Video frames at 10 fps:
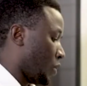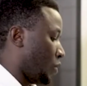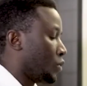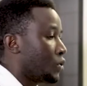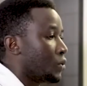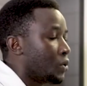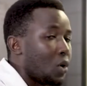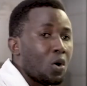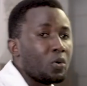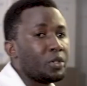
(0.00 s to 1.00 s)
you should
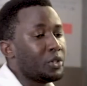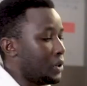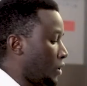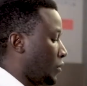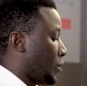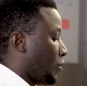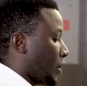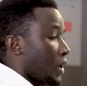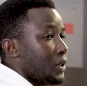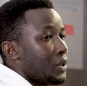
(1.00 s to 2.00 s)
always
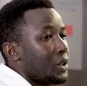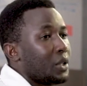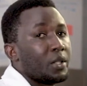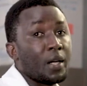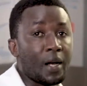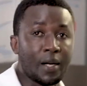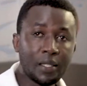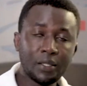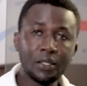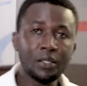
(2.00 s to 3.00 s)
replicate the
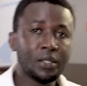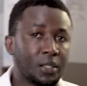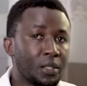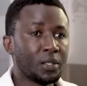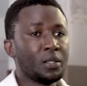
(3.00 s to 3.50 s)
analysis,